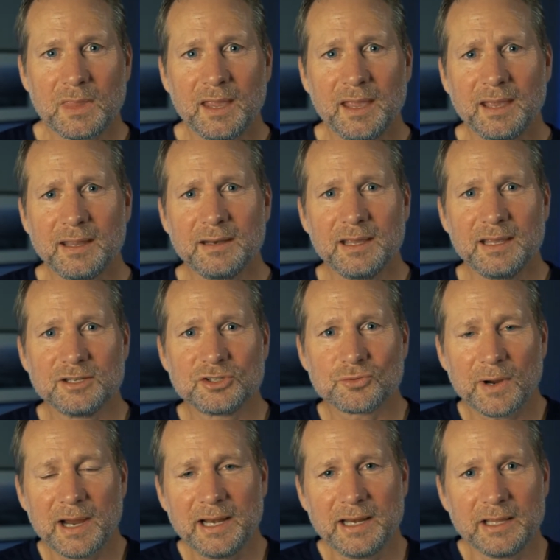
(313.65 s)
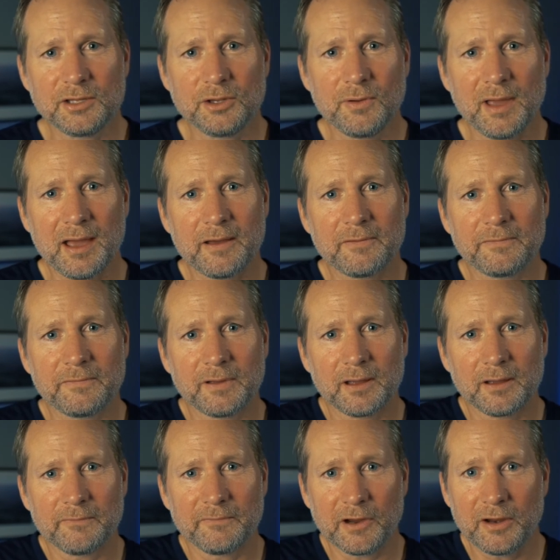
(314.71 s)
And in trading, you have
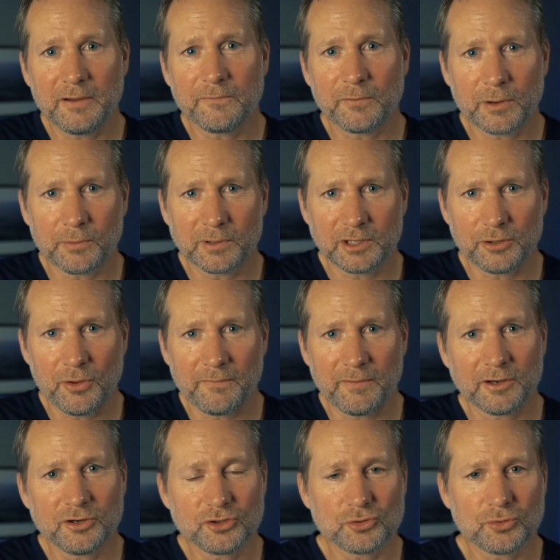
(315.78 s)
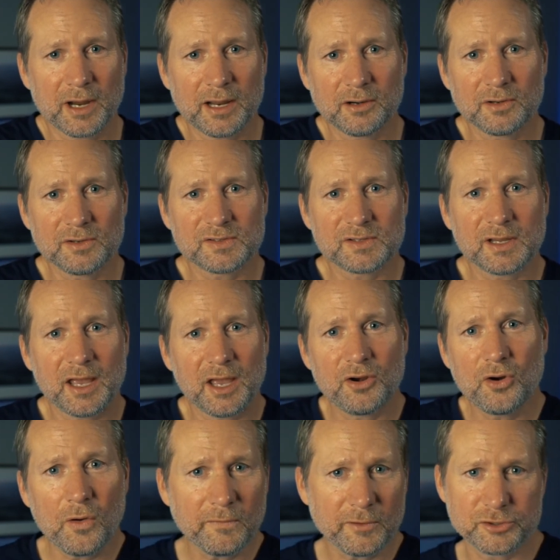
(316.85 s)
very frequently, you have under traders and
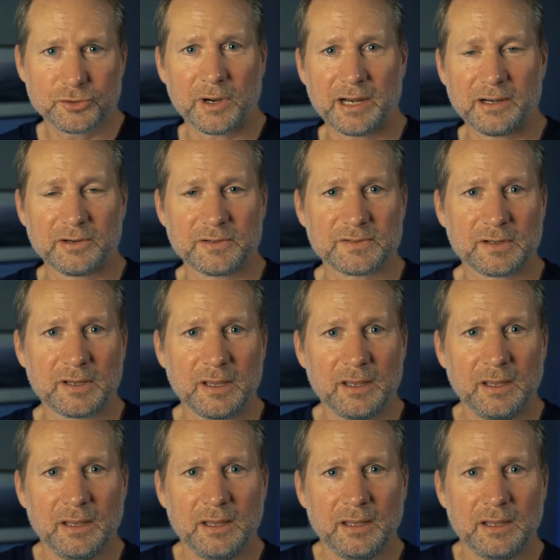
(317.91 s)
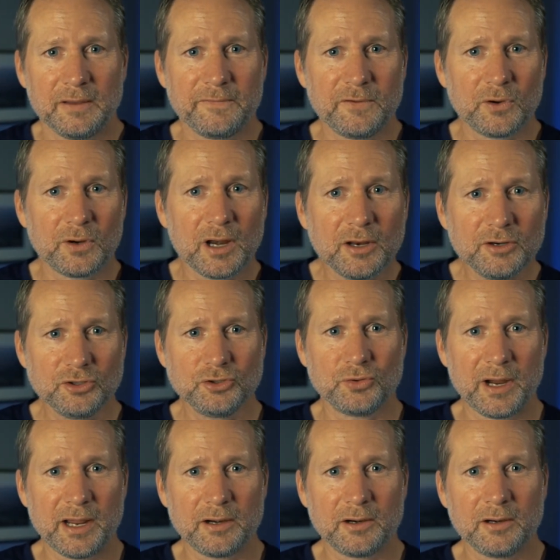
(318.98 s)
over traders. If you're an under
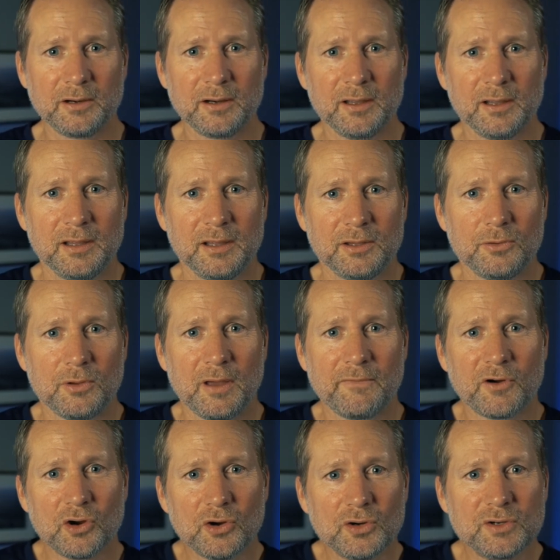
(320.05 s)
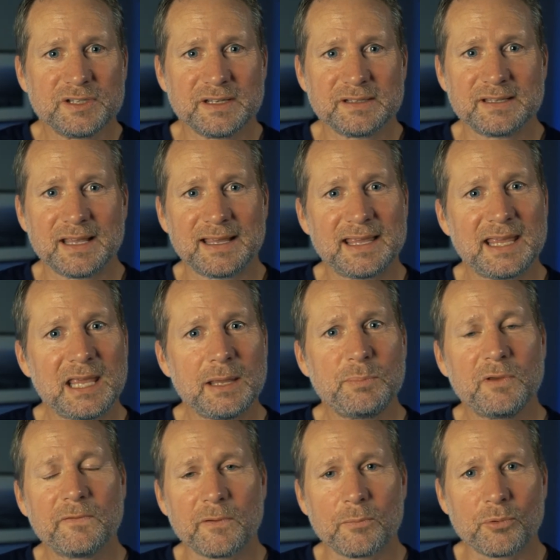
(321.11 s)
trader, you have urges that keep
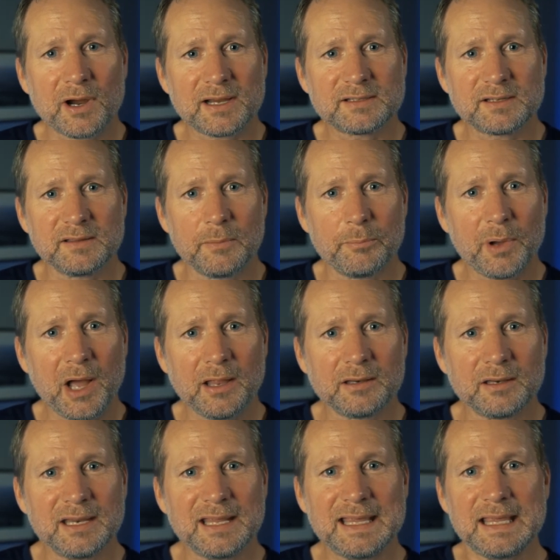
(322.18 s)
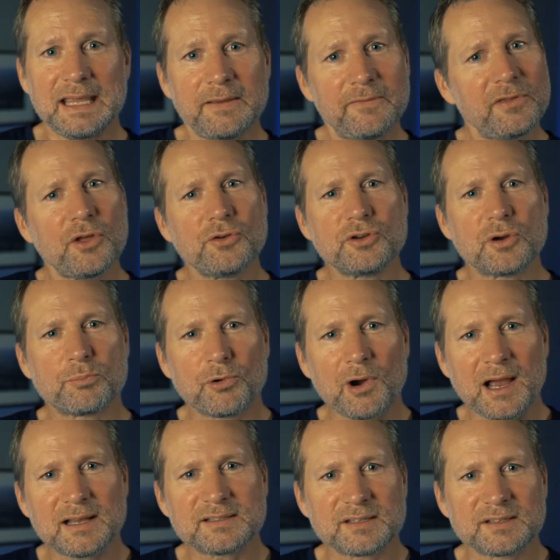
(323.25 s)
you from pressing the button, even though your
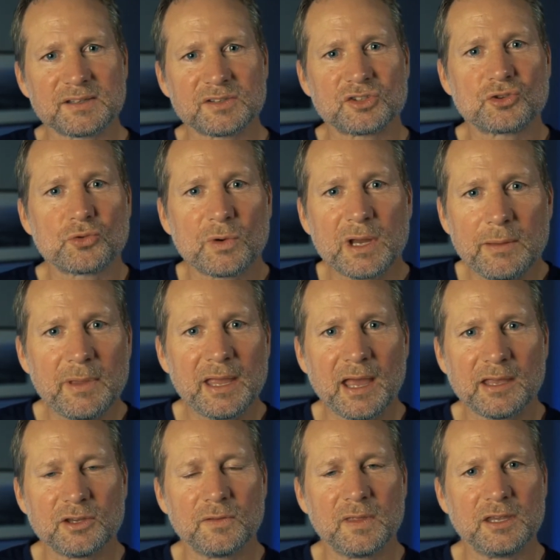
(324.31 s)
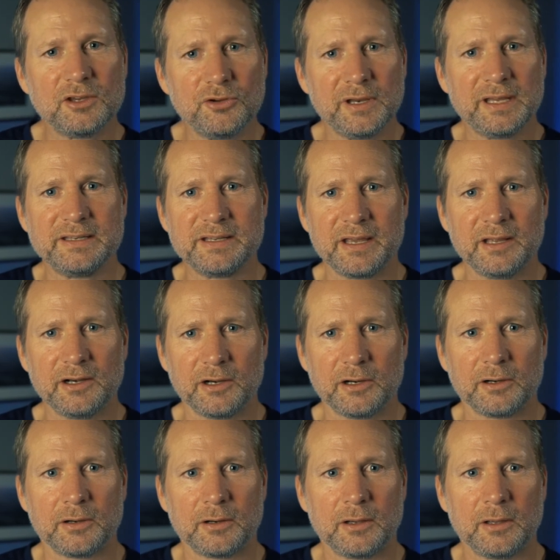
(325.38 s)
process is screaming at you that you need to
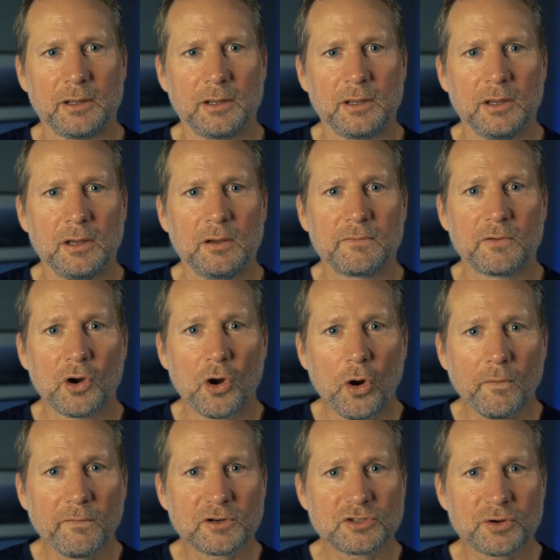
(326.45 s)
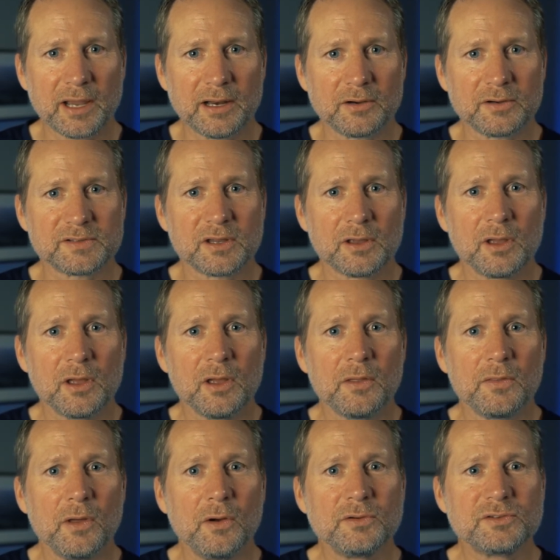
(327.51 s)
enter. For over traders,
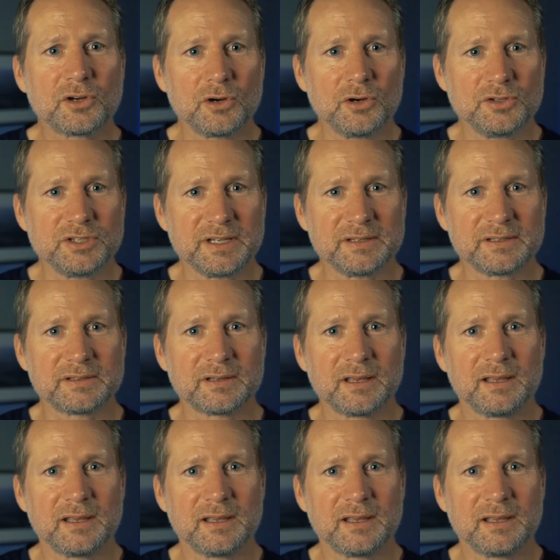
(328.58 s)
those urges